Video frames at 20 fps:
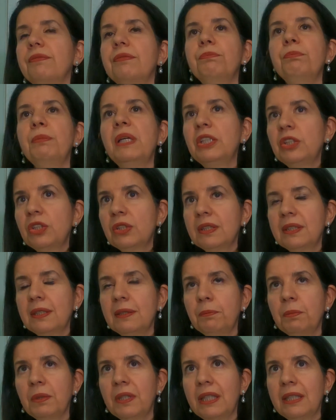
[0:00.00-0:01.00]
measures
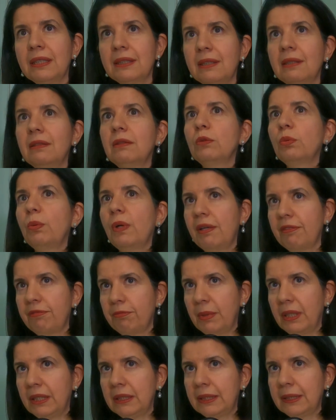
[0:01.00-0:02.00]
in place in 12
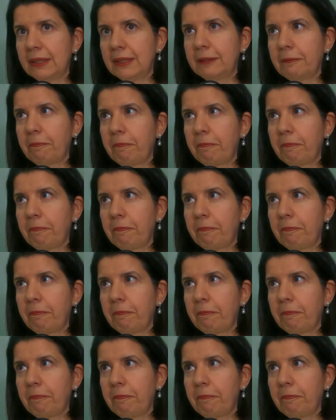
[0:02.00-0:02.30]
months,